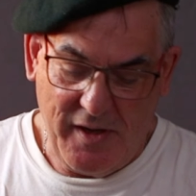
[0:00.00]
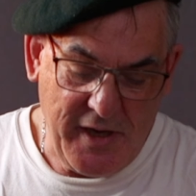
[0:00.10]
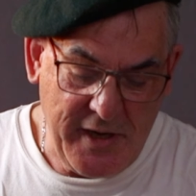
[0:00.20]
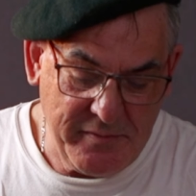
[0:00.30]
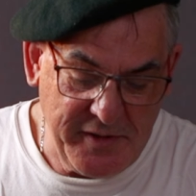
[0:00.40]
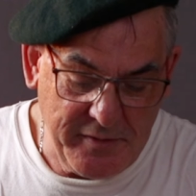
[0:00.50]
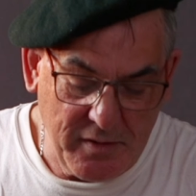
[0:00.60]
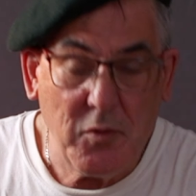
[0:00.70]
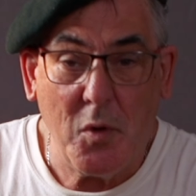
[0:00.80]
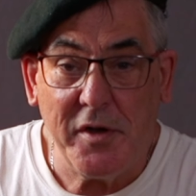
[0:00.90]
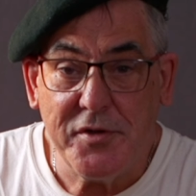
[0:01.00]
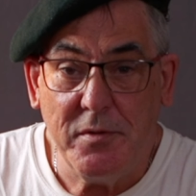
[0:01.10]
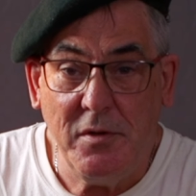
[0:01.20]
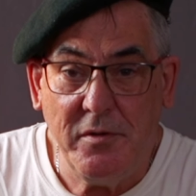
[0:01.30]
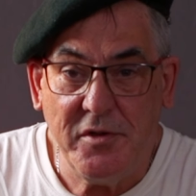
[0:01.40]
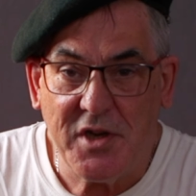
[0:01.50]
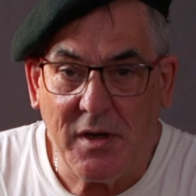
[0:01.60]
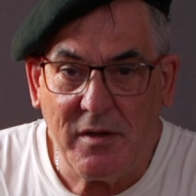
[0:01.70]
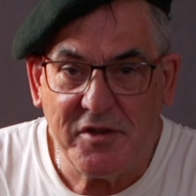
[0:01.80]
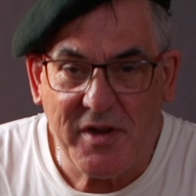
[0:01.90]
here in
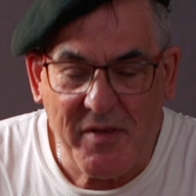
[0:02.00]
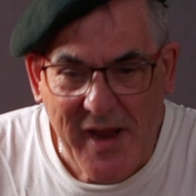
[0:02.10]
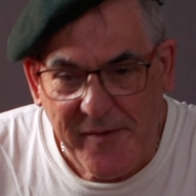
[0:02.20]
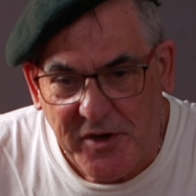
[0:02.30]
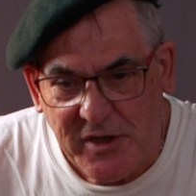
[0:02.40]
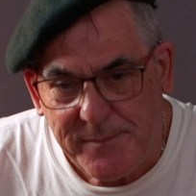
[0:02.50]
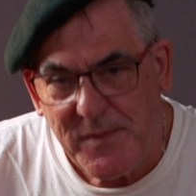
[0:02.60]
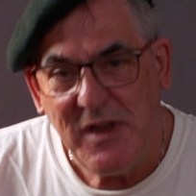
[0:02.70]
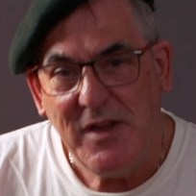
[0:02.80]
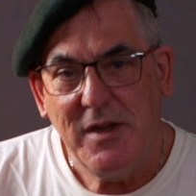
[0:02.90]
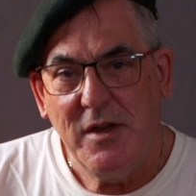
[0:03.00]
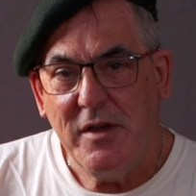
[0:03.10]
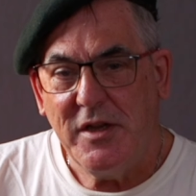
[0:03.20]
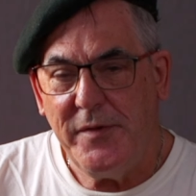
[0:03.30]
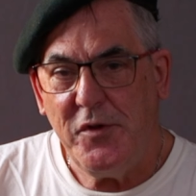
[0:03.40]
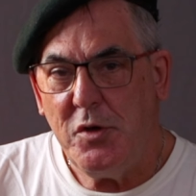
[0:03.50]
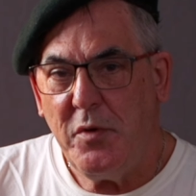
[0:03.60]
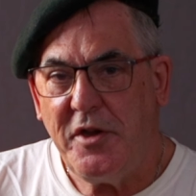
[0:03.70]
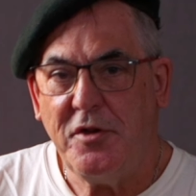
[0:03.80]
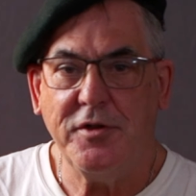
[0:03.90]
KwaZulu-Natal, South Africa, giving you
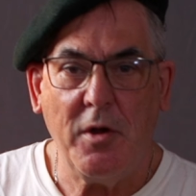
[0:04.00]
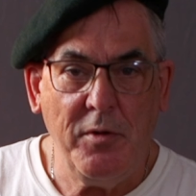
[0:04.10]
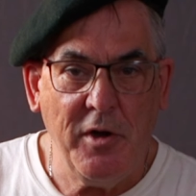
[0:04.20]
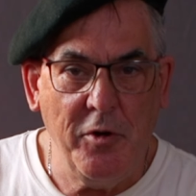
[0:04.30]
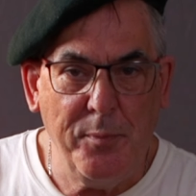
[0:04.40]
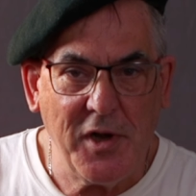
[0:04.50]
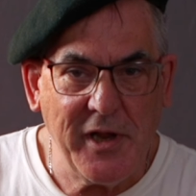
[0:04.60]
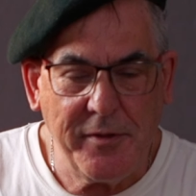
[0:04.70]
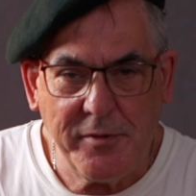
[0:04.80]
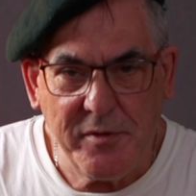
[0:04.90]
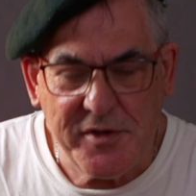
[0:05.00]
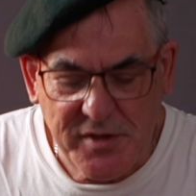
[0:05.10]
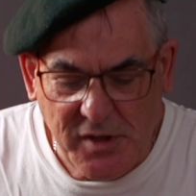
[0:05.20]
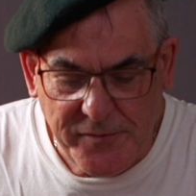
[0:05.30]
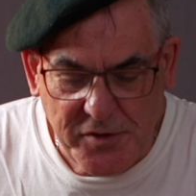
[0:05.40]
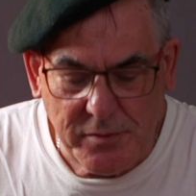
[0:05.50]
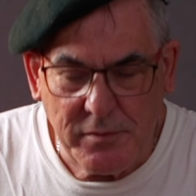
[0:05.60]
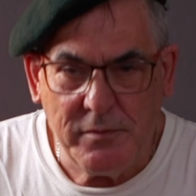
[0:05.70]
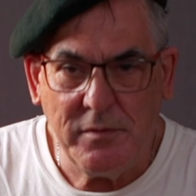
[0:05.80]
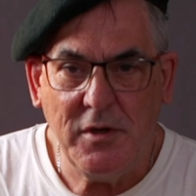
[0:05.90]
a solo playthrough this
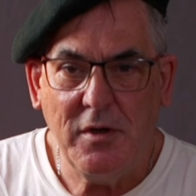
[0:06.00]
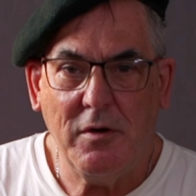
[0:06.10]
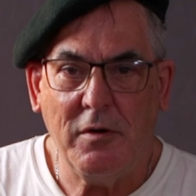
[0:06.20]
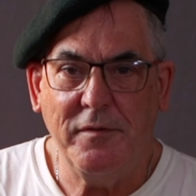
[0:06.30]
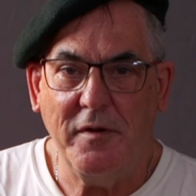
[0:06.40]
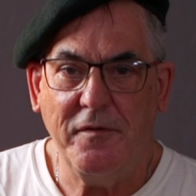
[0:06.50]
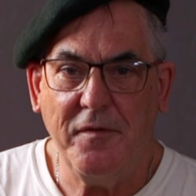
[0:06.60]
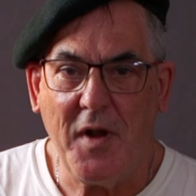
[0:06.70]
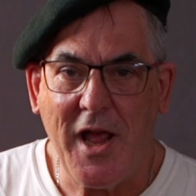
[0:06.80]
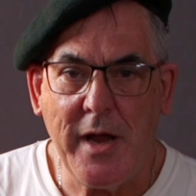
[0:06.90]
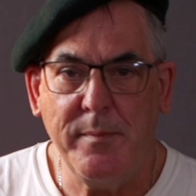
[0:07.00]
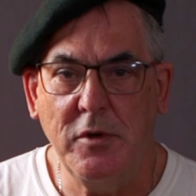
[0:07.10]
afternoon of Flamme